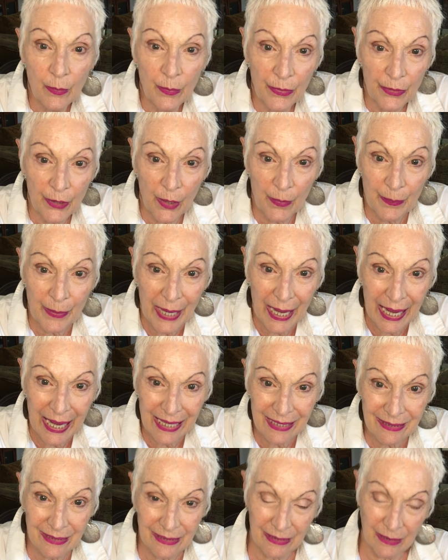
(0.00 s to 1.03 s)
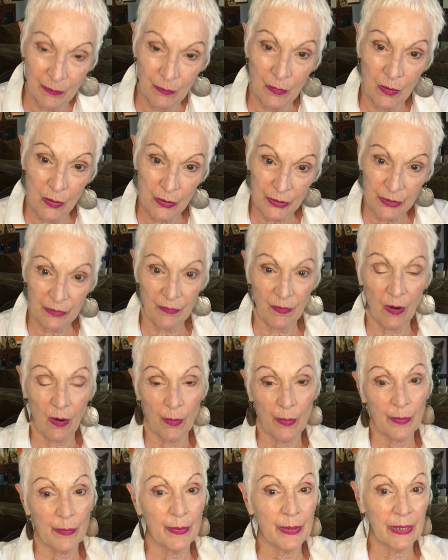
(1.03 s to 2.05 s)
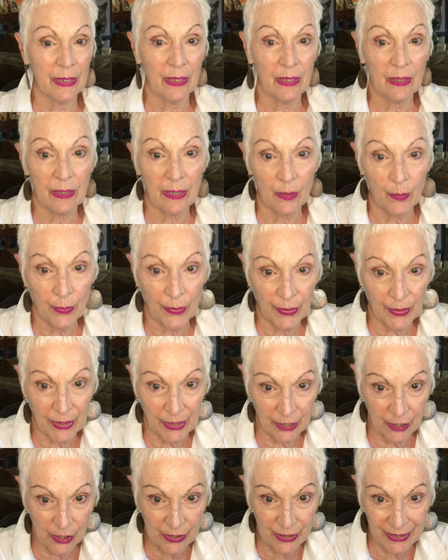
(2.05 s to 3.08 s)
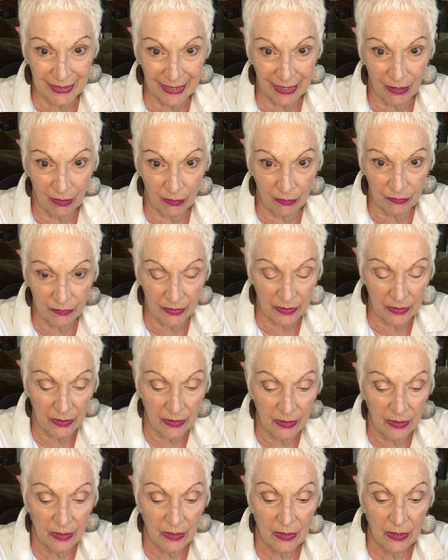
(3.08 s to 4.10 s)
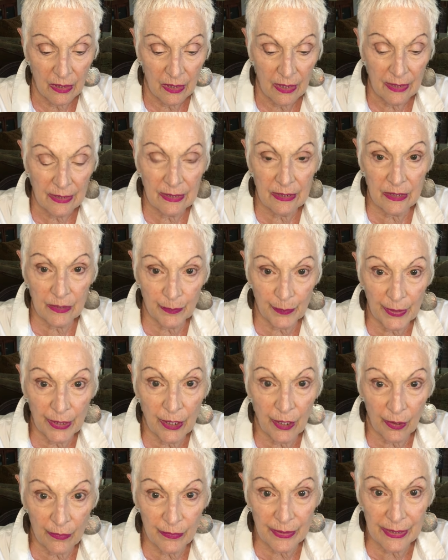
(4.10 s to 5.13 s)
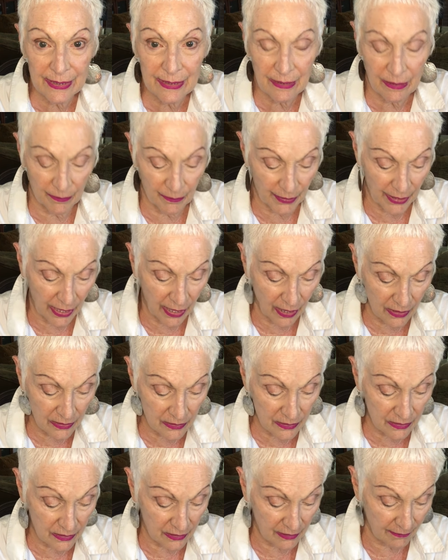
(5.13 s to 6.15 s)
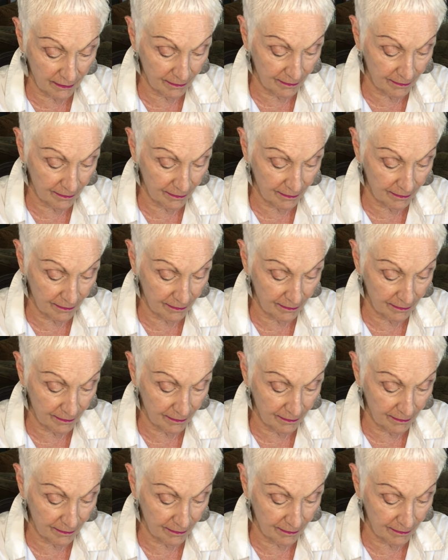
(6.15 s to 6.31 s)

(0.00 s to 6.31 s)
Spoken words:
with our past, and most of all, we've been healing within ourselves. This has been our recent past.